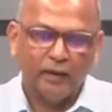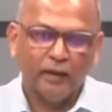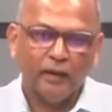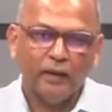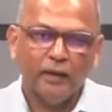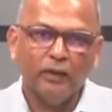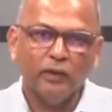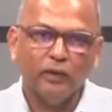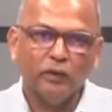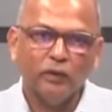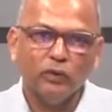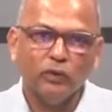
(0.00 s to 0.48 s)

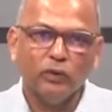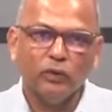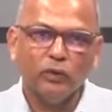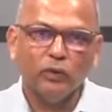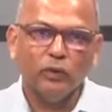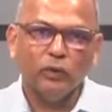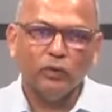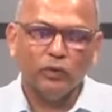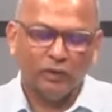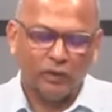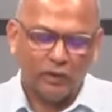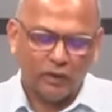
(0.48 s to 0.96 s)

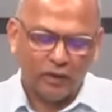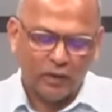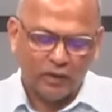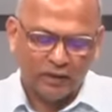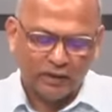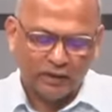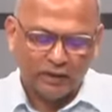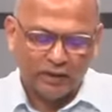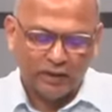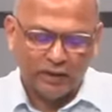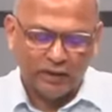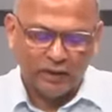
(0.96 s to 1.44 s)
into
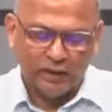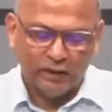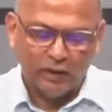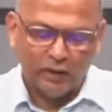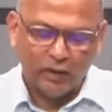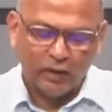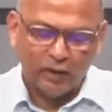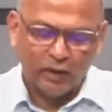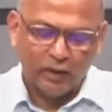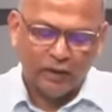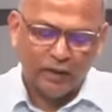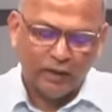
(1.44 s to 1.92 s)
custody
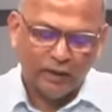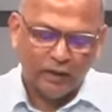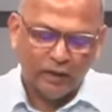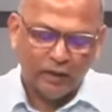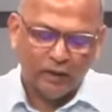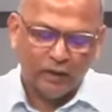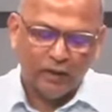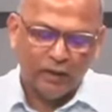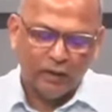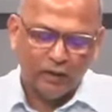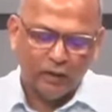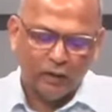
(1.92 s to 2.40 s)
or
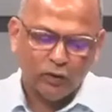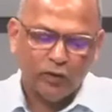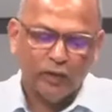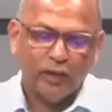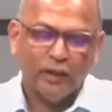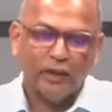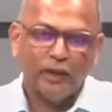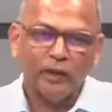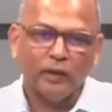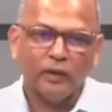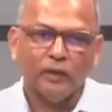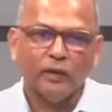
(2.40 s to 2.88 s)
into
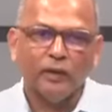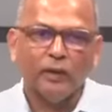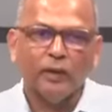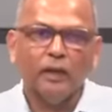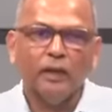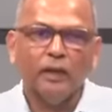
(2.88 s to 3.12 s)
their,